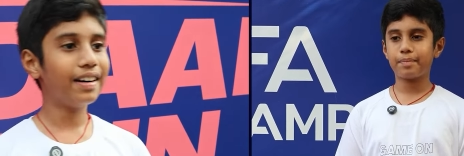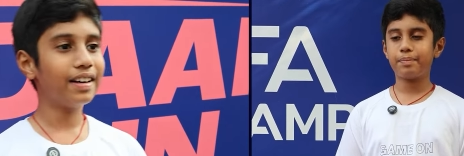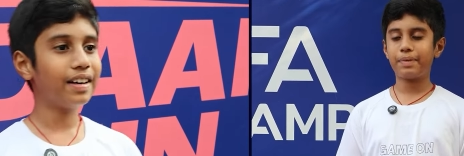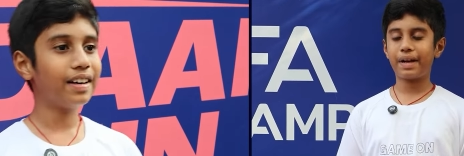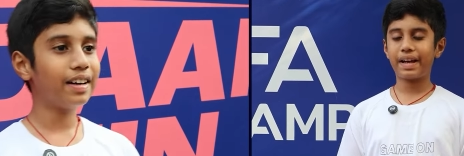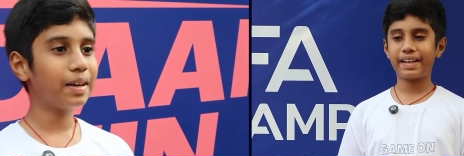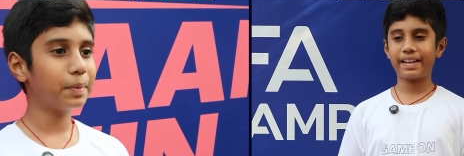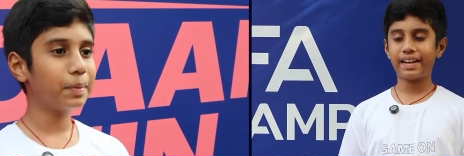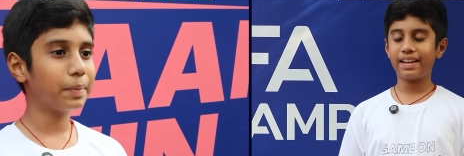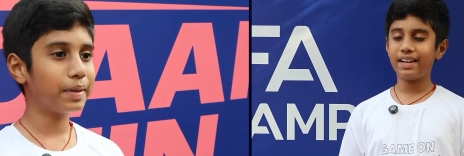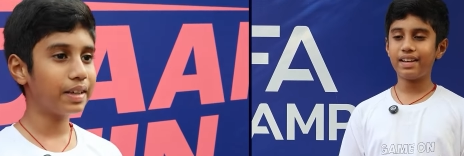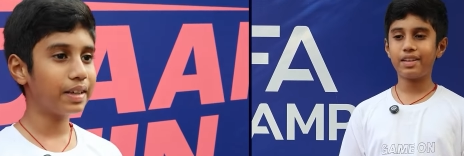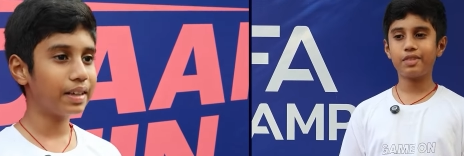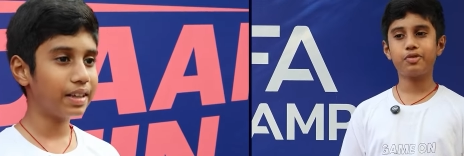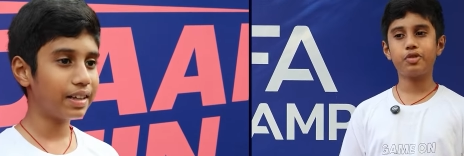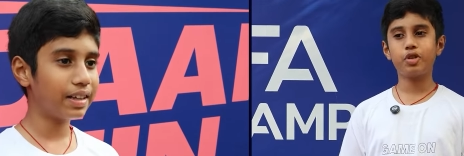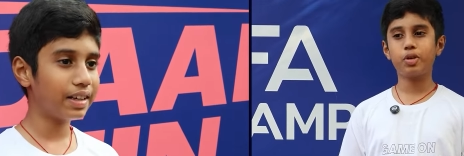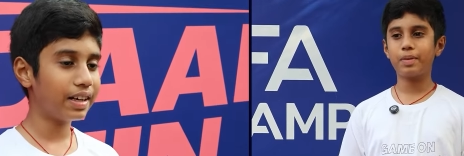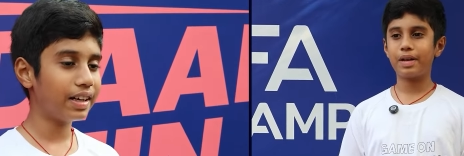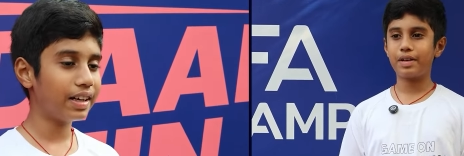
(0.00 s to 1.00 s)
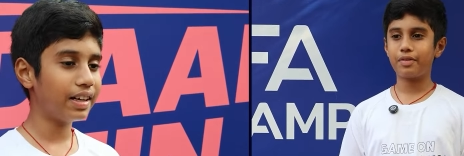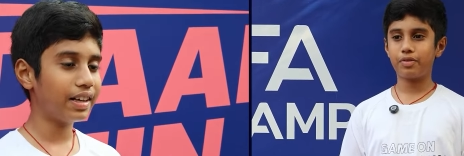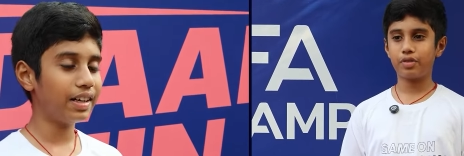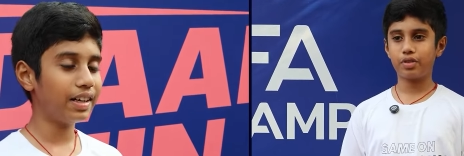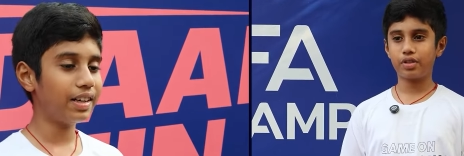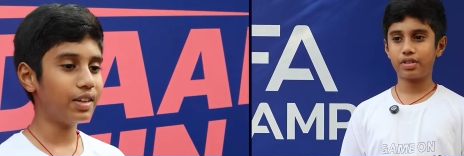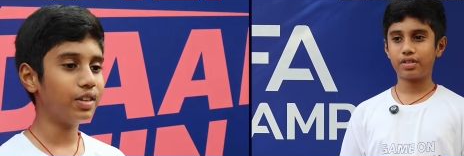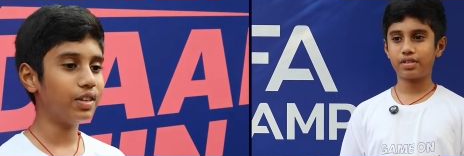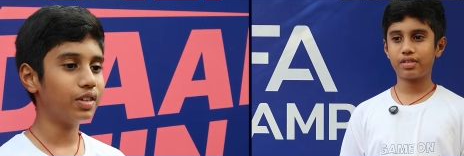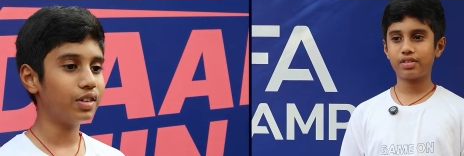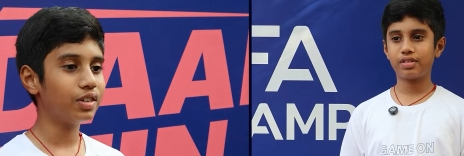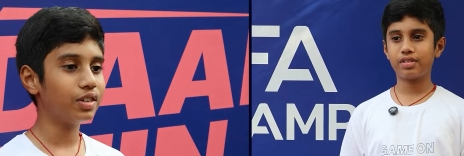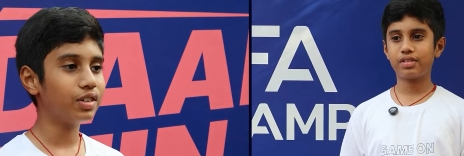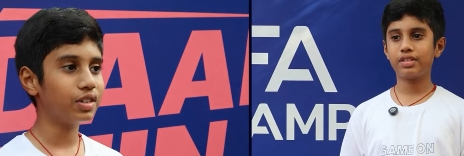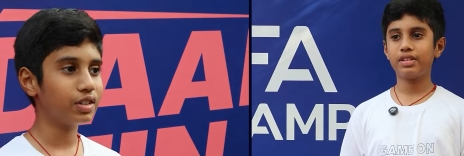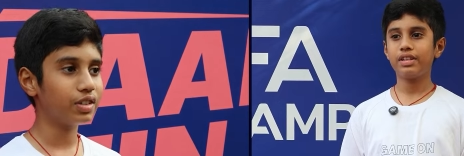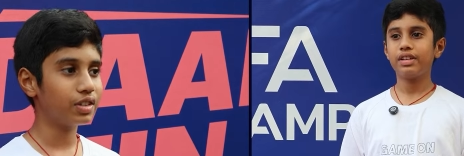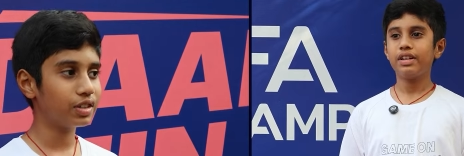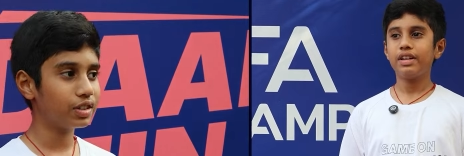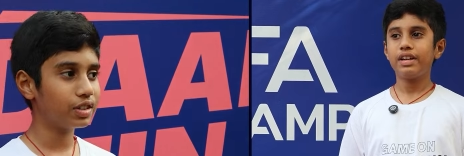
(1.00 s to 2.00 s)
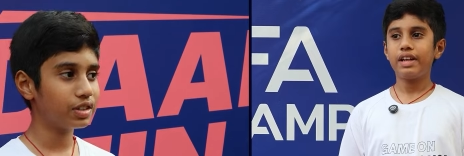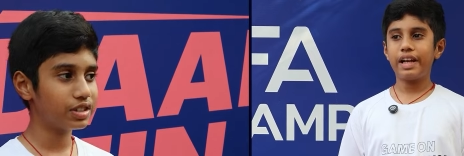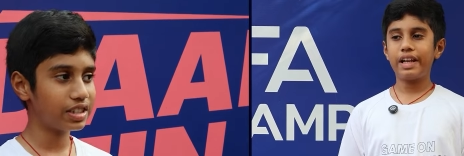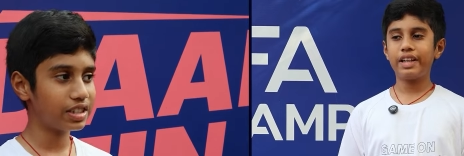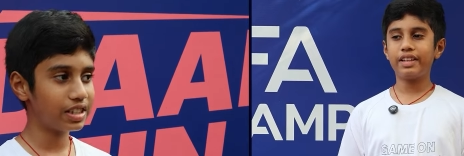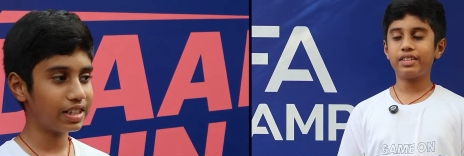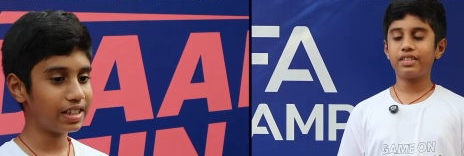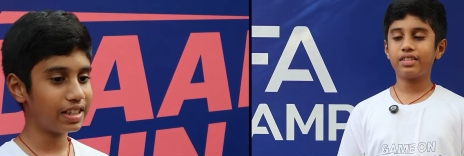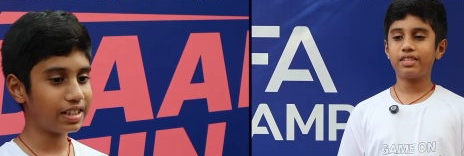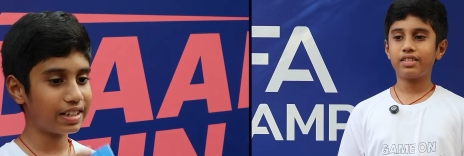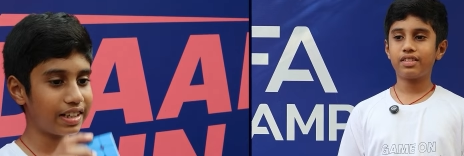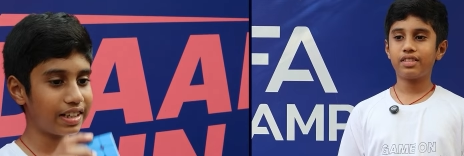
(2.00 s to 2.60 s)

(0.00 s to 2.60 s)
Speaker 1: Pyra and 4x4. In